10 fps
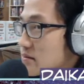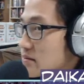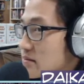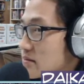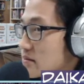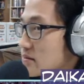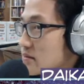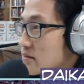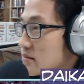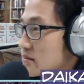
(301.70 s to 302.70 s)

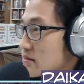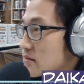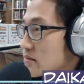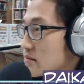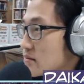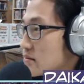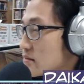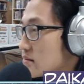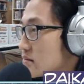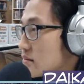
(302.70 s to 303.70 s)

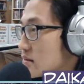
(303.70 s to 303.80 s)
The person shown says nothing.